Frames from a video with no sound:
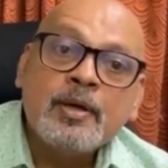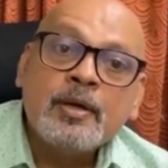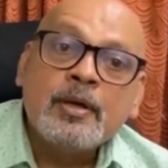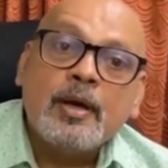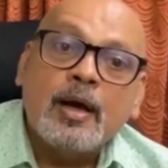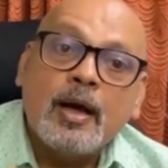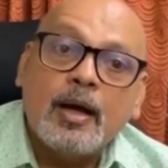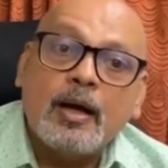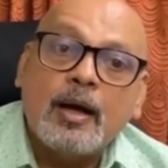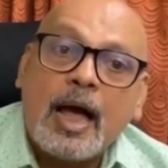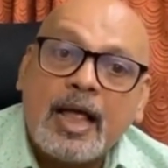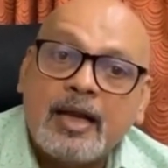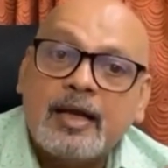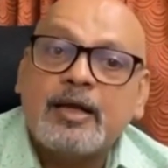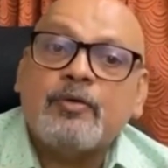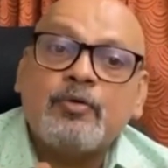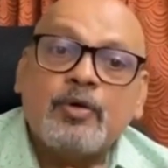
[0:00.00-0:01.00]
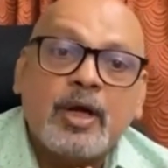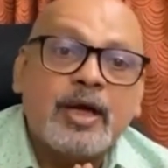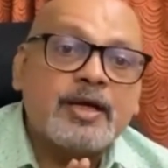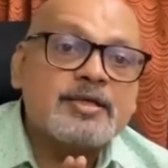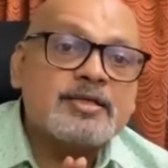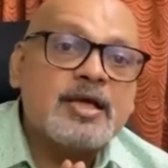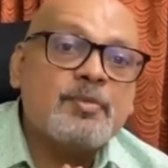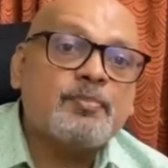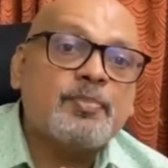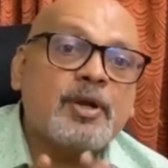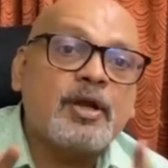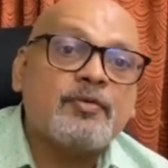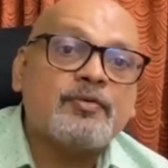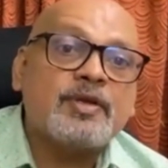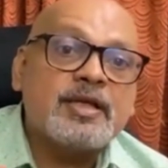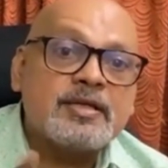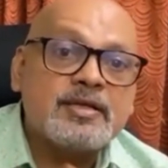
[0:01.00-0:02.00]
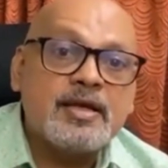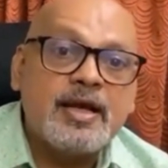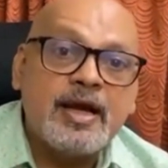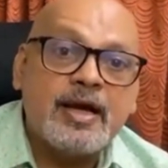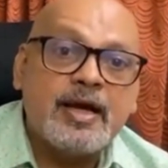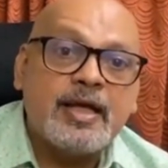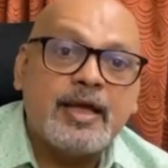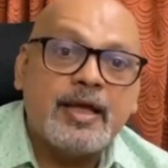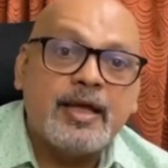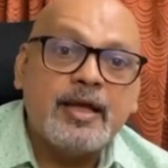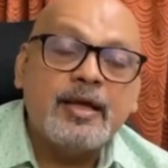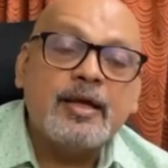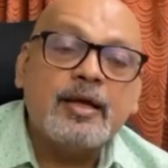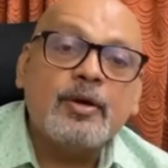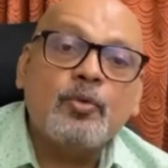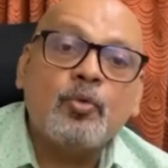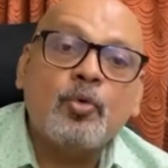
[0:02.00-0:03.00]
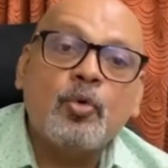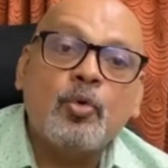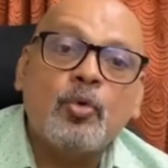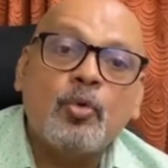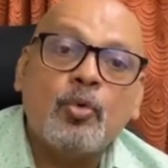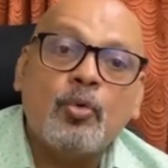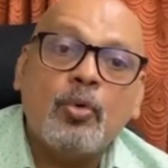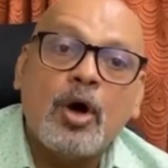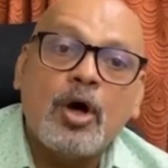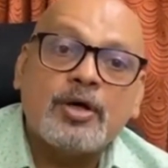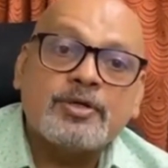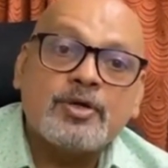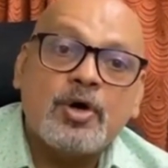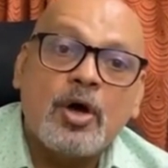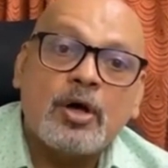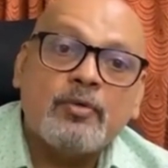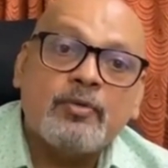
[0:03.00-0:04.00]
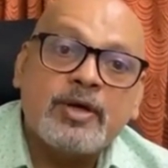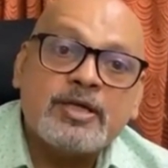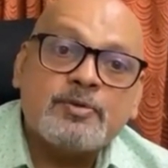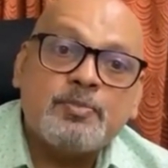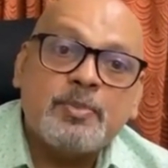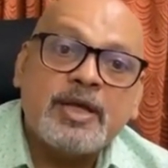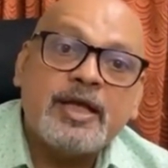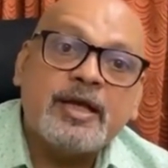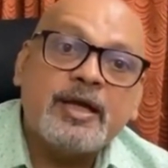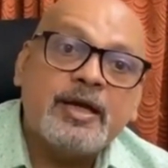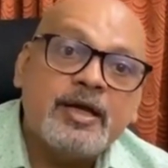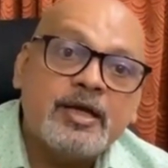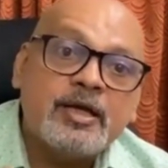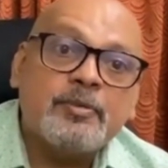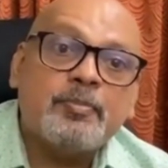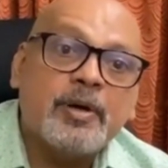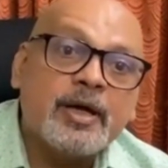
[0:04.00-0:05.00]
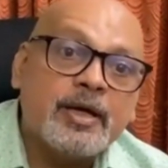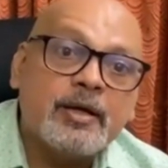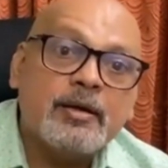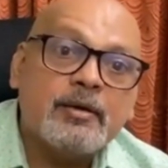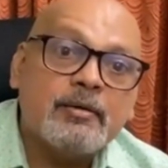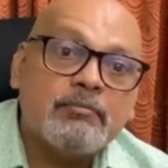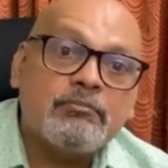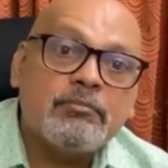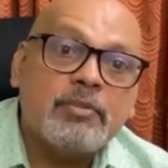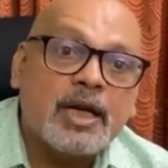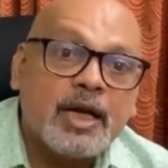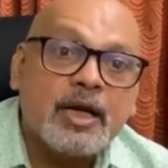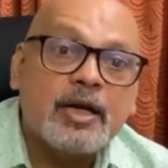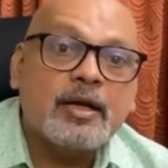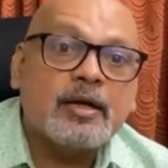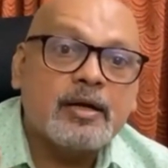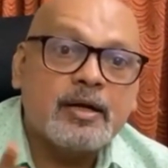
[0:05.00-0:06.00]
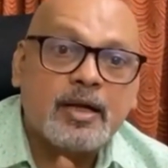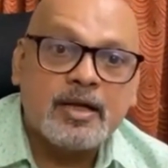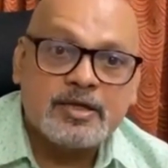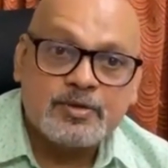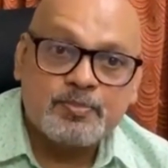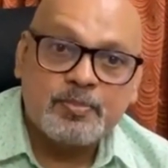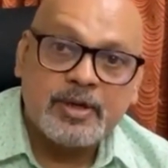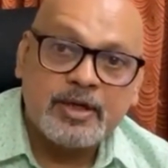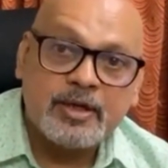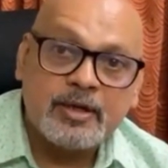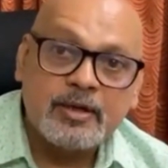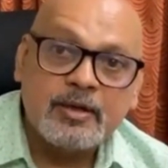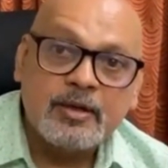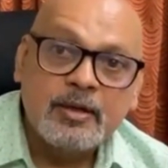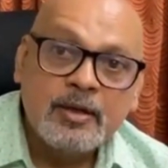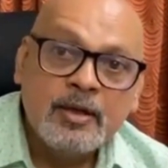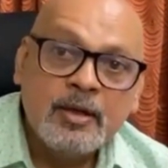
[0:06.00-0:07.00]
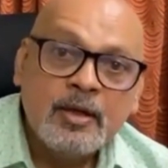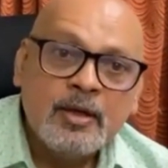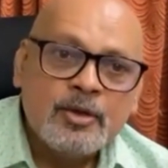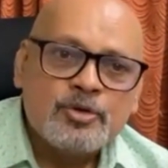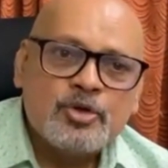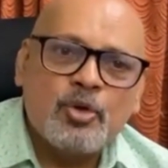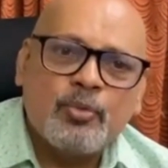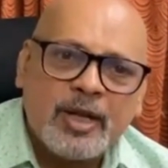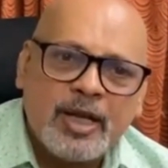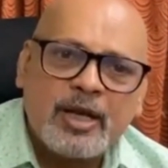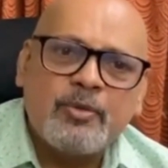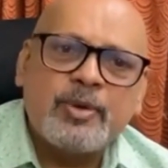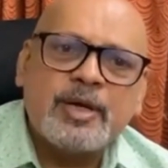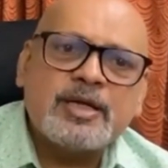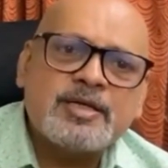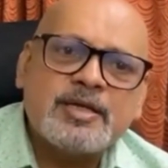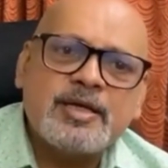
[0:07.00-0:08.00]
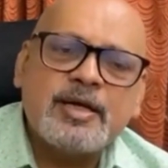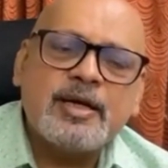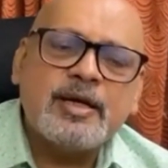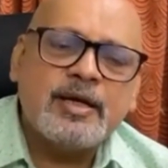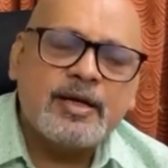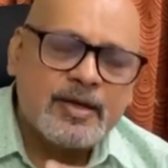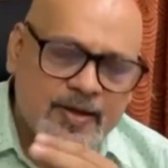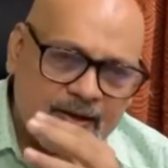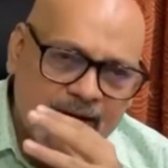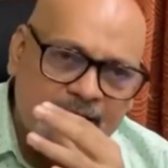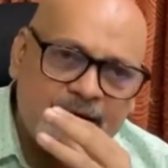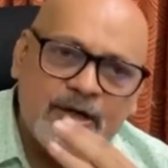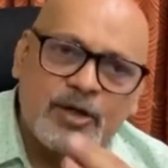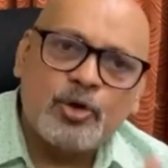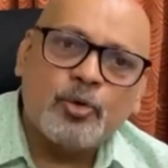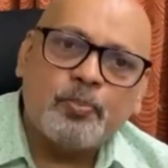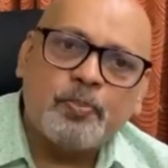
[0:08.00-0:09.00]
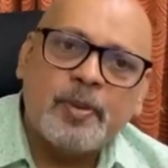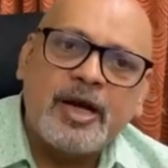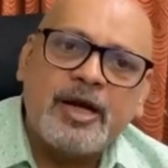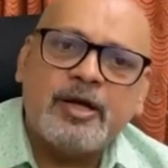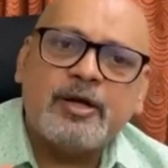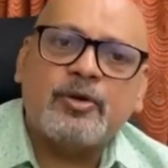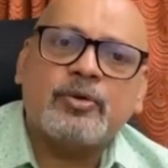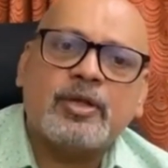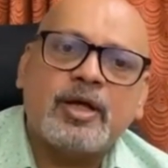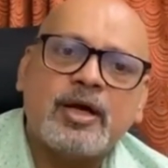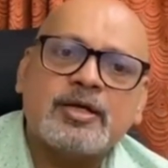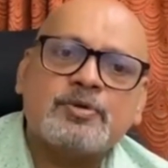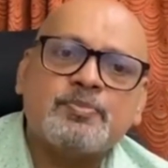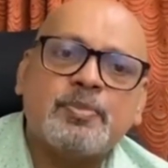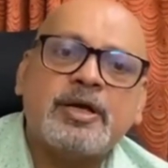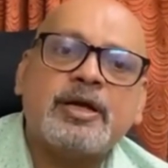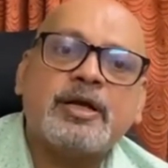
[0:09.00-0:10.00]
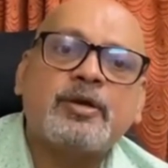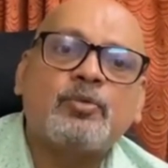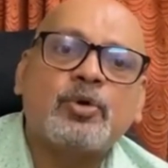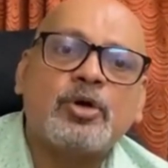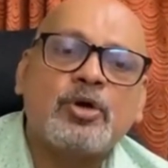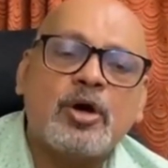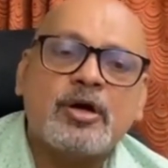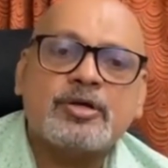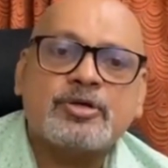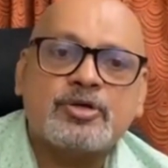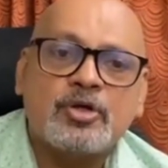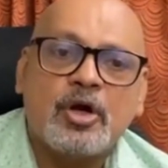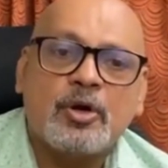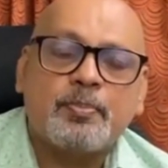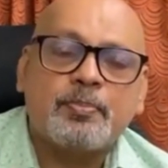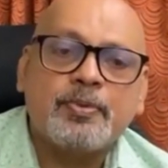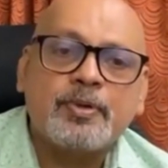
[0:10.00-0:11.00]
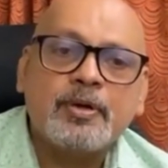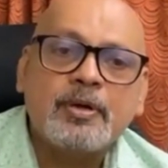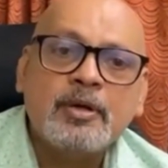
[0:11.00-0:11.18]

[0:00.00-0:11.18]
I'll give you an example of this lady who was always being hit by a drunkard husband. So whenever she tried to plead to the husband, he would not stop.